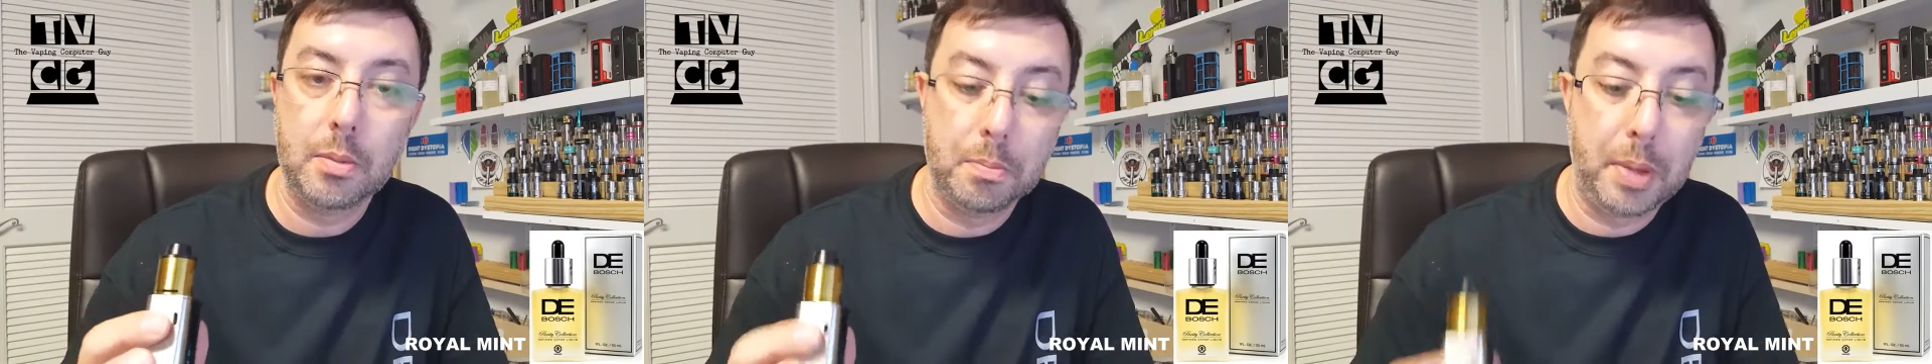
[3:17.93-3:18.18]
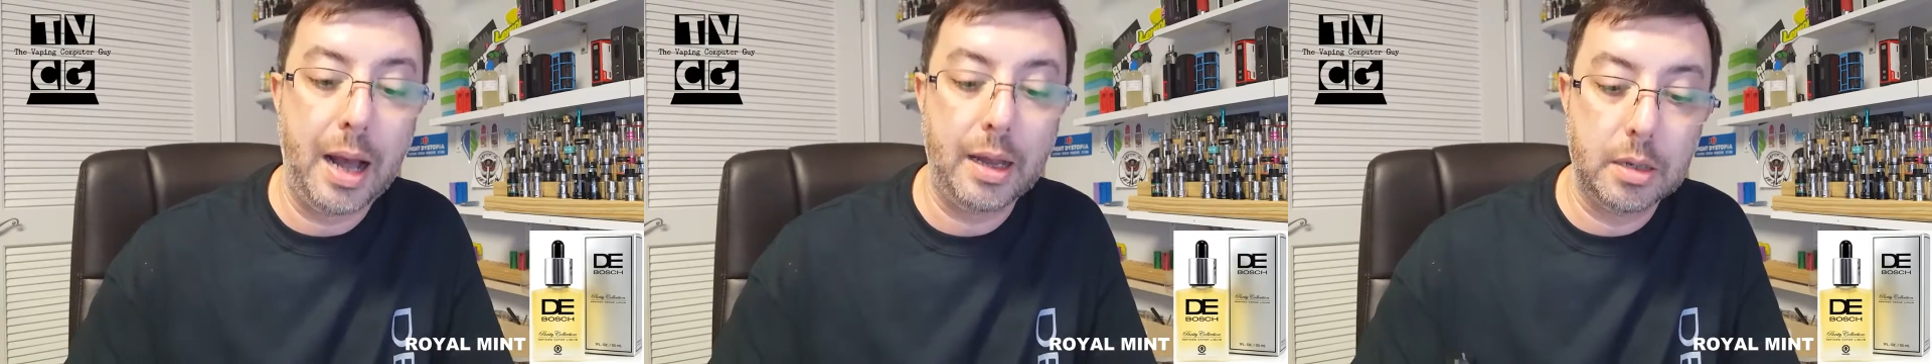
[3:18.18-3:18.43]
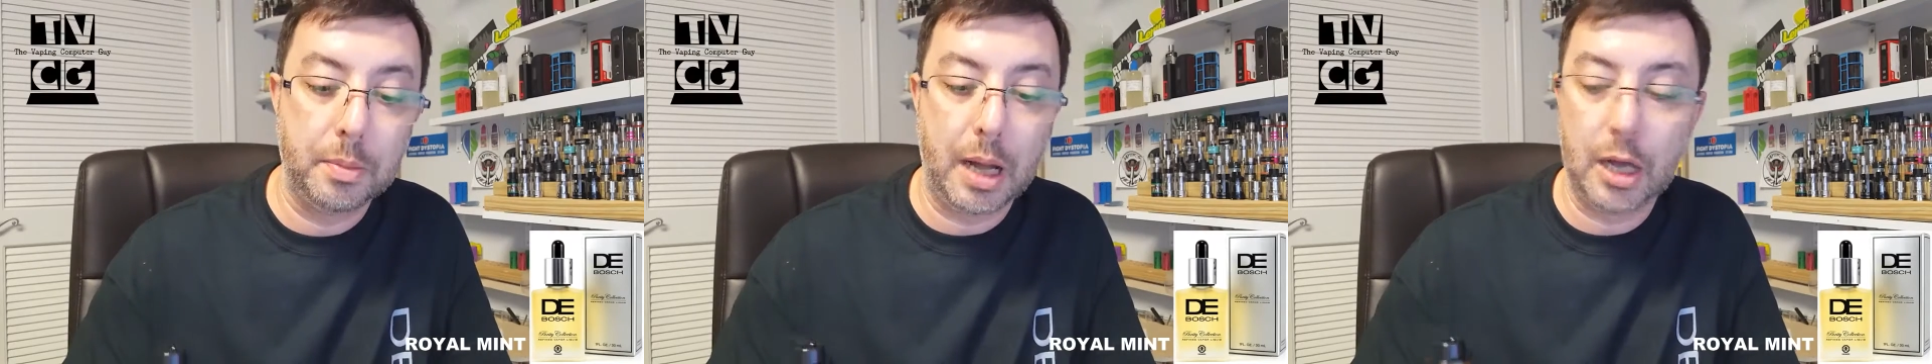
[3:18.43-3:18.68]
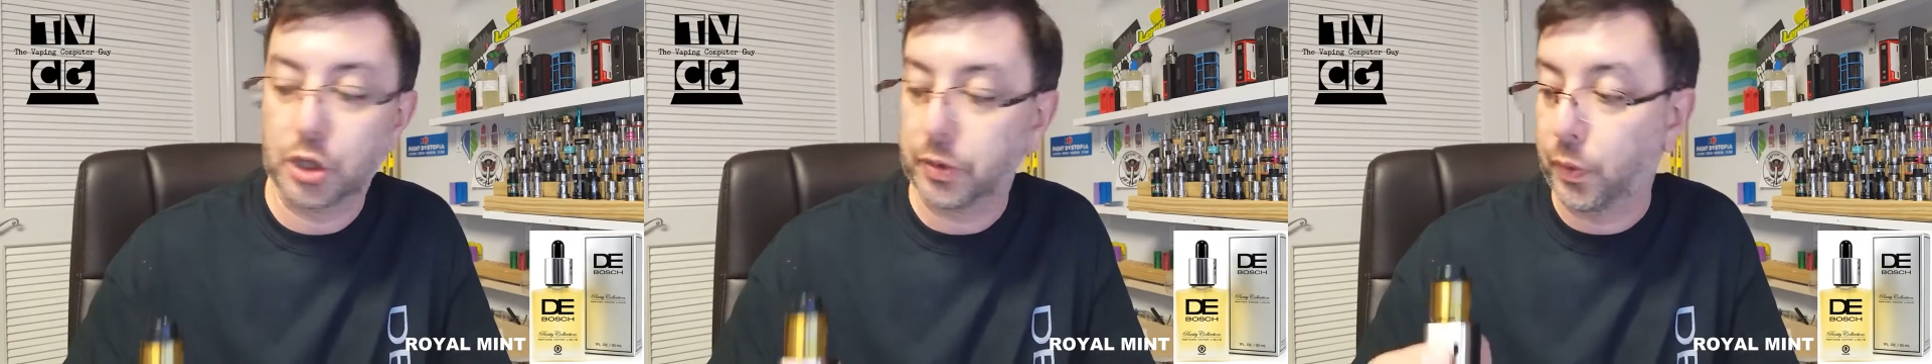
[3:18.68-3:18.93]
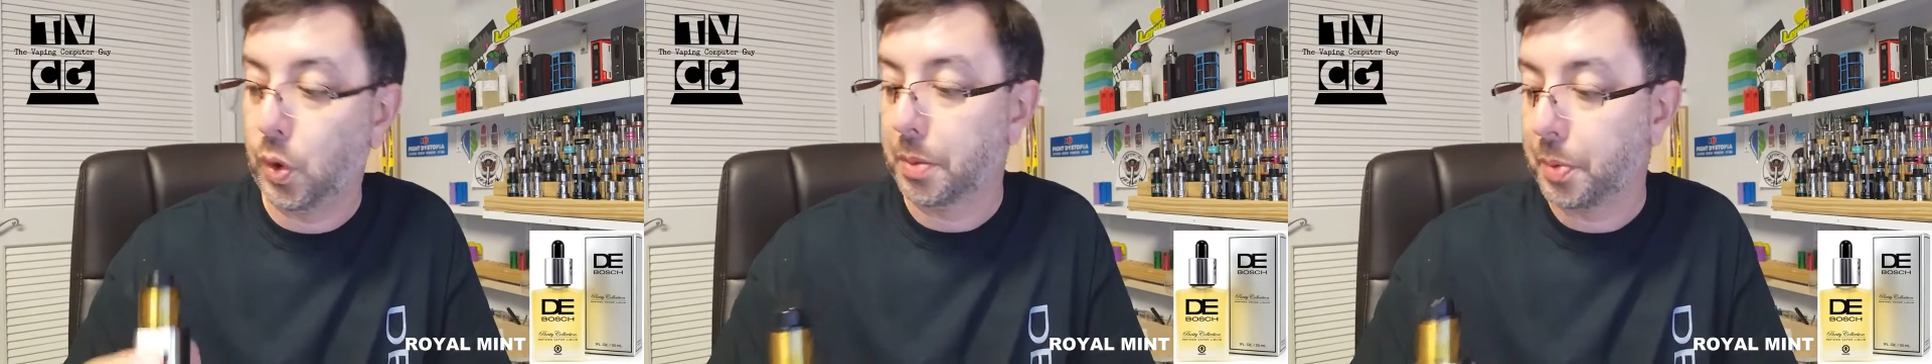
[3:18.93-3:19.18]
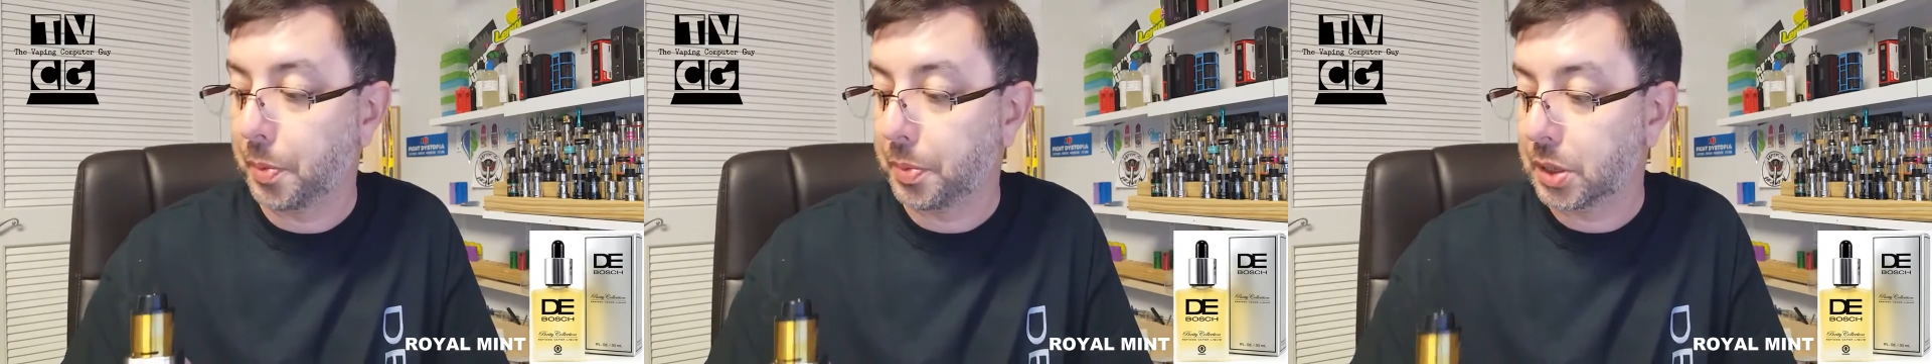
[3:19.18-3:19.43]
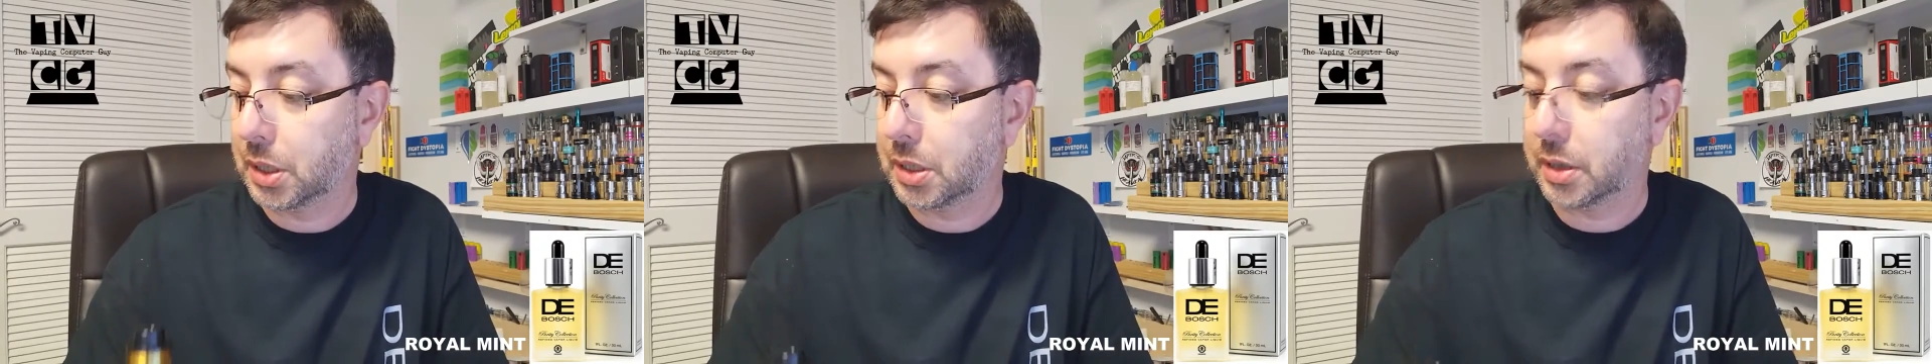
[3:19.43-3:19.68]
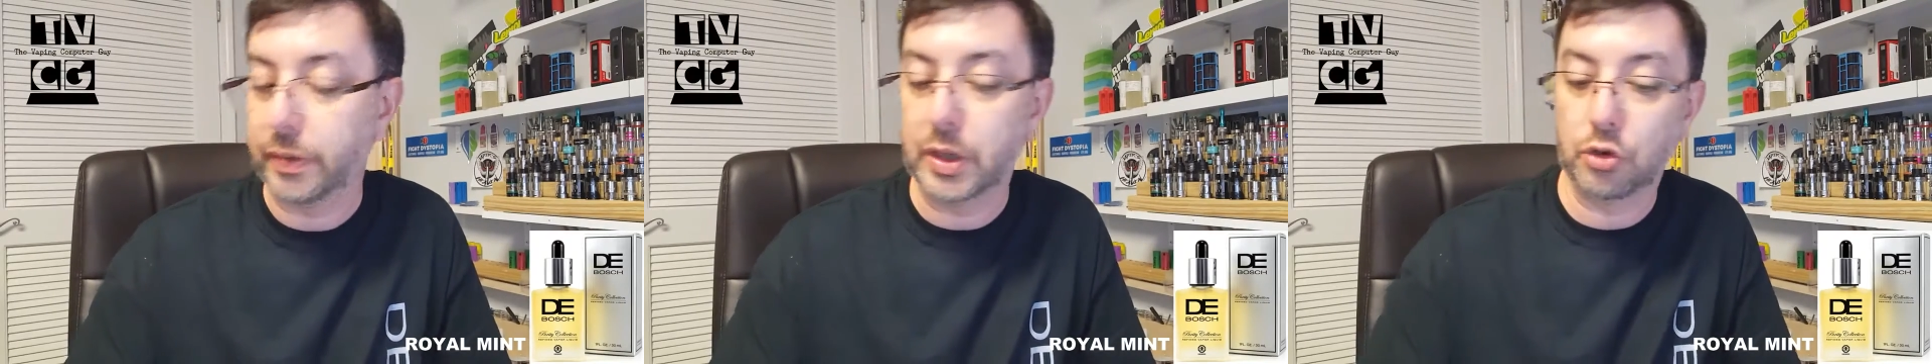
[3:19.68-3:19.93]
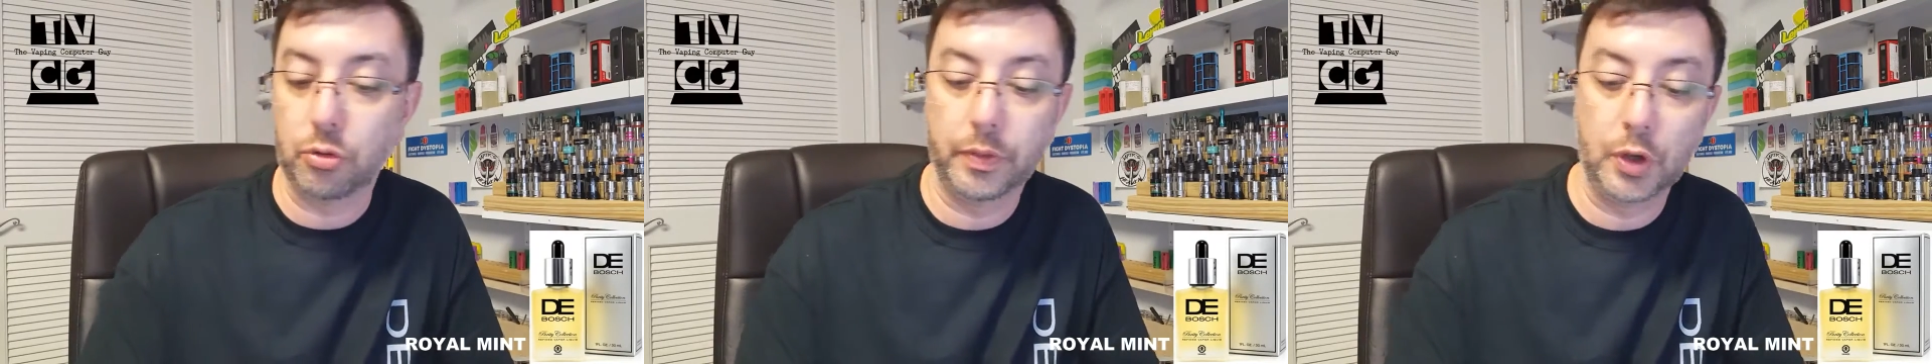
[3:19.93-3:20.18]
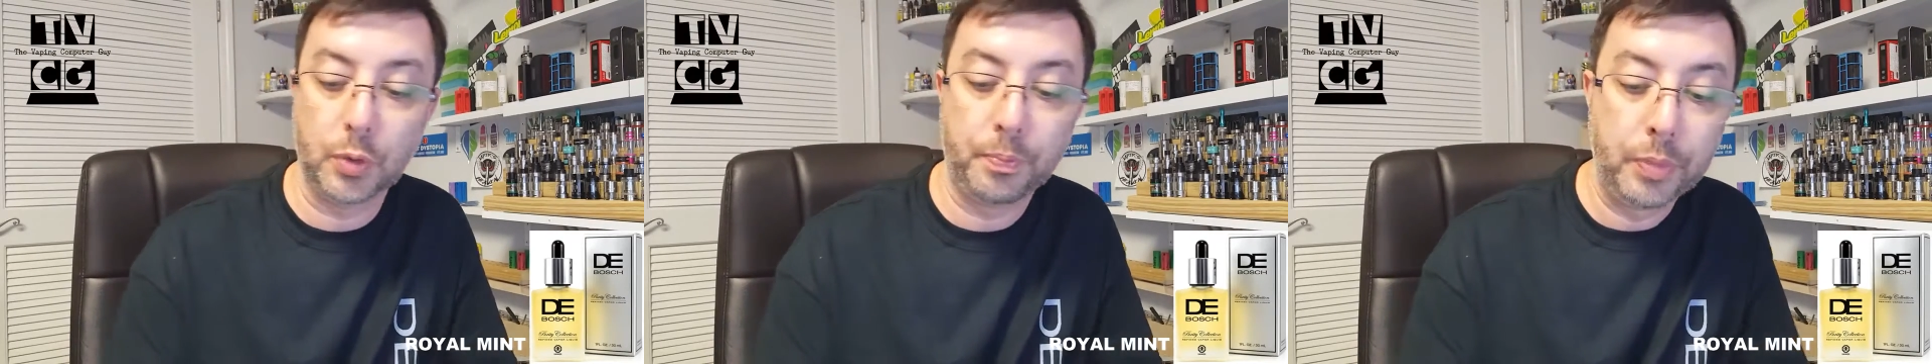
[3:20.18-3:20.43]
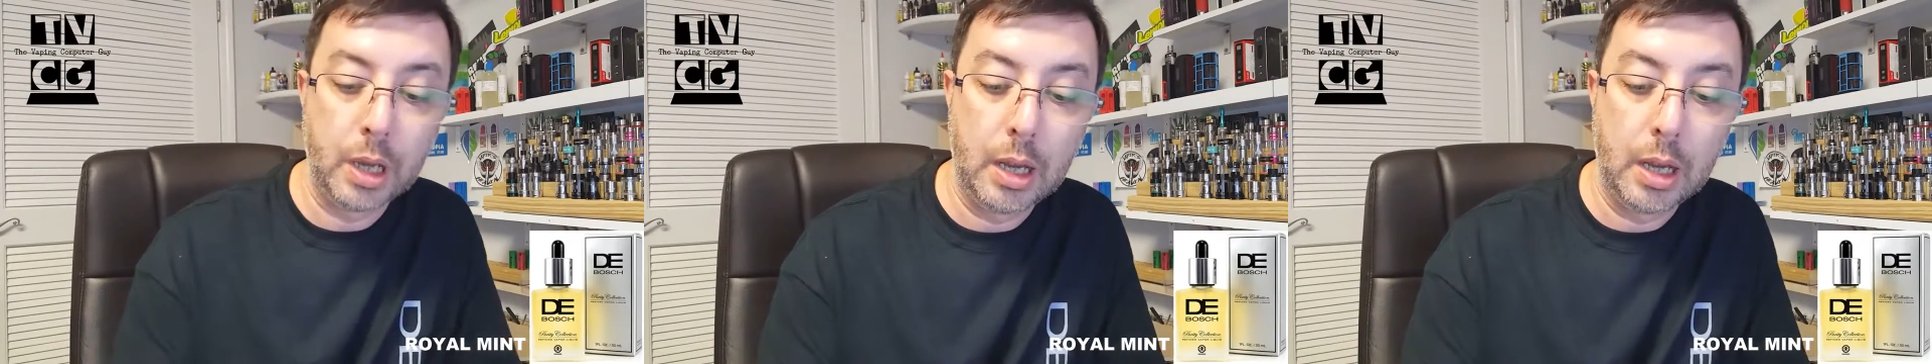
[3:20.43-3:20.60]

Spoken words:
by DEBOSCH for the purposes of this review.